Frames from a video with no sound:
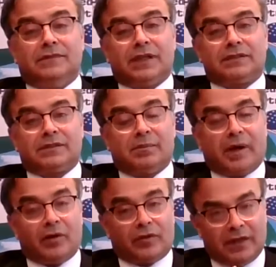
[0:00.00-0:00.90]
just
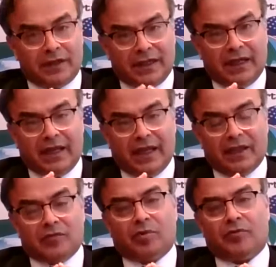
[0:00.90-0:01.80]
about 13
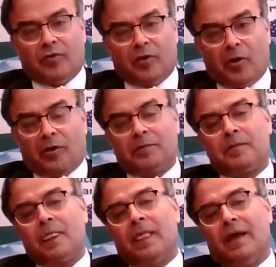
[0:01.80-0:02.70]
days before
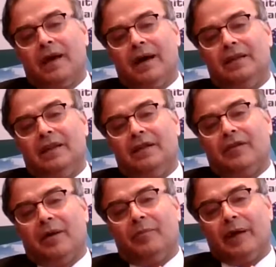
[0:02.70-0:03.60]
the
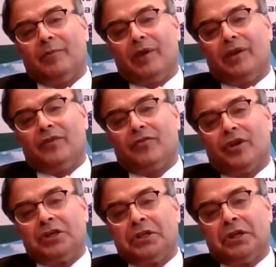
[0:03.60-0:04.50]
Trump
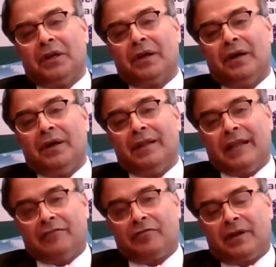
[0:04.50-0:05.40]
administration left